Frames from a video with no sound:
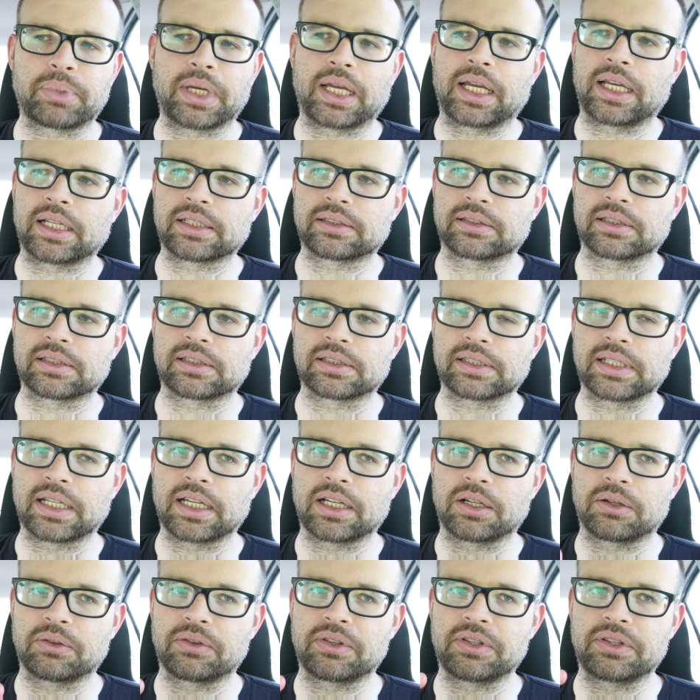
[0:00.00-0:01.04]
past, it's
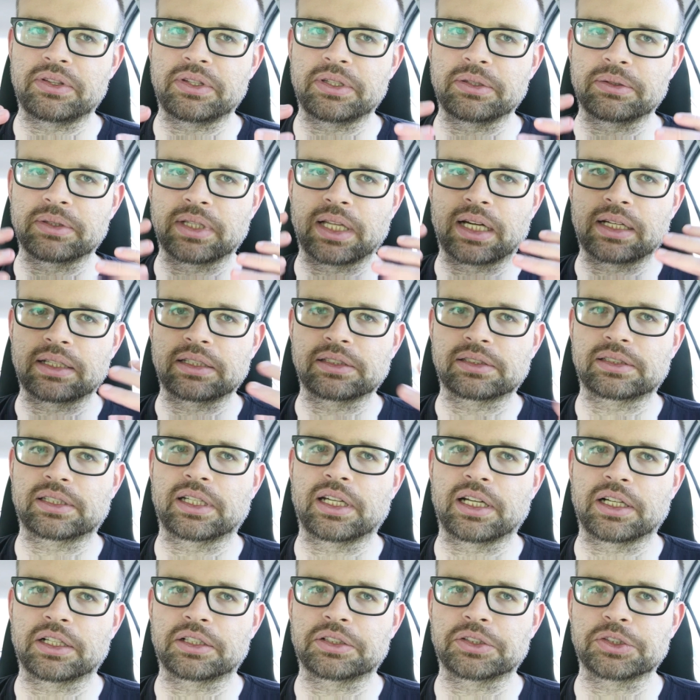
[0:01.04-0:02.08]
now a lot of these
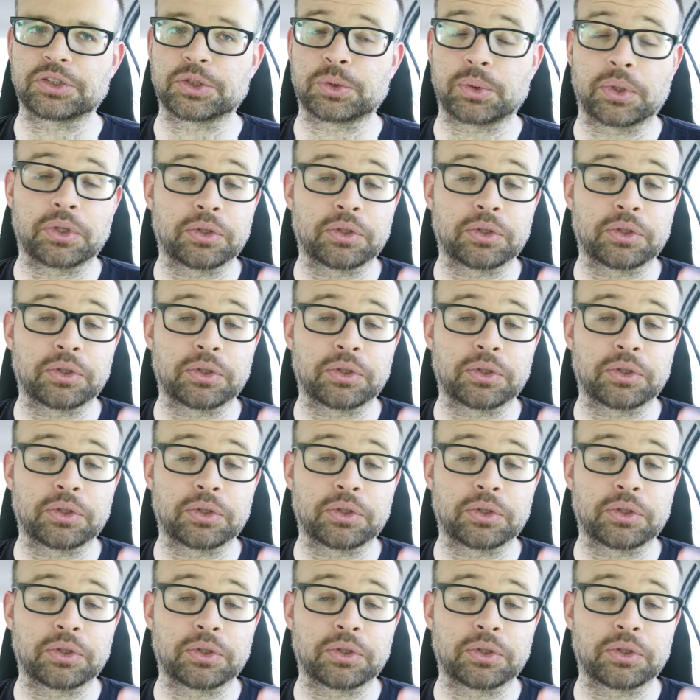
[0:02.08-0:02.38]
characters,